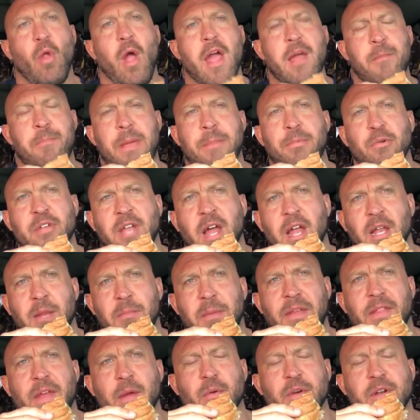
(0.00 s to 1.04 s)
I had people telling
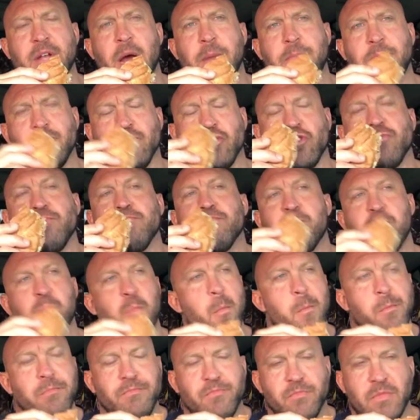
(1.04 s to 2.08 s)
me they were doubles.
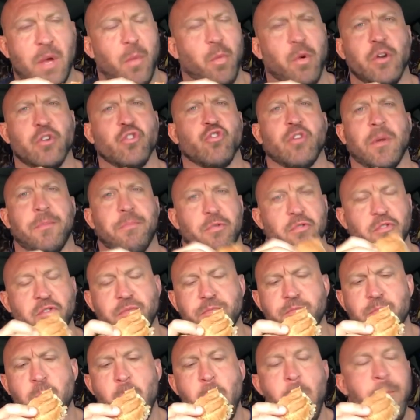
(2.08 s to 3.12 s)
They weren't
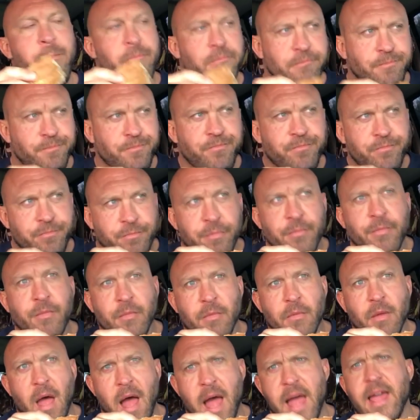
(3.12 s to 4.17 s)
triples.
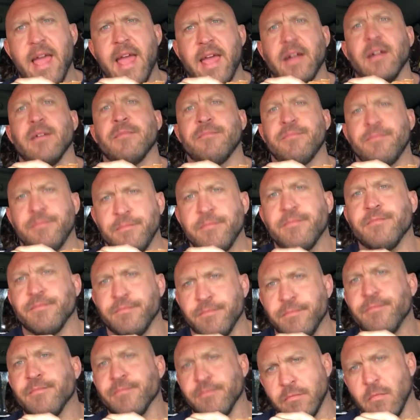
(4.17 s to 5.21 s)
I ate them.
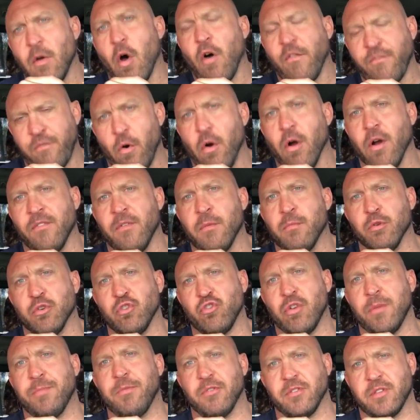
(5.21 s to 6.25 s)
All four of them were
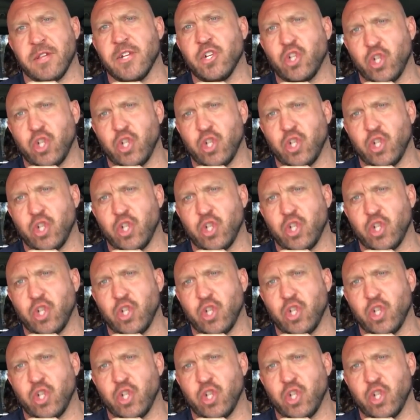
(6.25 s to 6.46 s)
triples.